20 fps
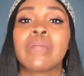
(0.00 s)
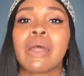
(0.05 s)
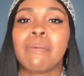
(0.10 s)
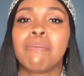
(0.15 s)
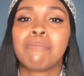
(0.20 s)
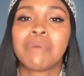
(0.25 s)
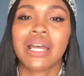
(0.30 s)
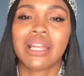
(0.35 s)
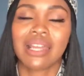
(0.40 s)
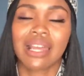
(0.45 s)

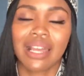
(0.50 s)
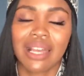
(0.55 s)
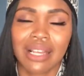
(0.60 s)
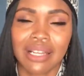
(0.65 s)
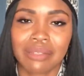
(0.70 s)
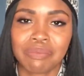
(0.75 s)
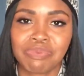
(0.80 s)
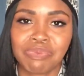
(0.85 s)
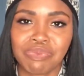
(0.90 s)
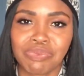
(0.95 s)
But
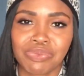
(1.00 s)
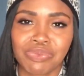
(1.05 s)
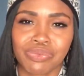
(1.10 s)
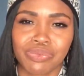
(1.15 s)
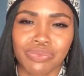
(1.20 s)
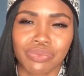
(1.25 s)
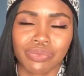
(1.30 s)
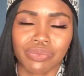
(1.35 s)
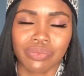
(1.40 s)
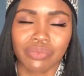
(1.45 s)
um
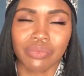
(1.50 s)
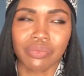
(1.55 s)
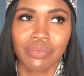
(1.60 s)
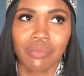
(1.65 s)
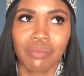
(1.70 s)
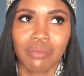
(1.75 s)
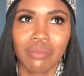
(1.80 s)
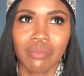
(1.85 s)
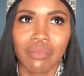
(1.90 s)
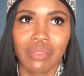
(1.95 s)

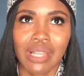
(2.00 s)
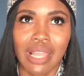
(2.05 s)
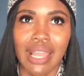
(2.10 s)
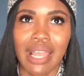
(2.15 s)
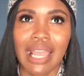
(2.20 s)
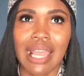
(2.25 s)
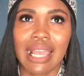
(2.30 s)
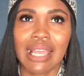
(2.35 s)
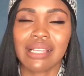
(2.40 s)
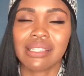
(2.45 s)

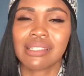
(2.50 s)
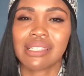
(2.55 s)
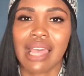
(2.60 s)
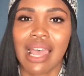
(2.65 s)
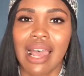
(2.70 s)
as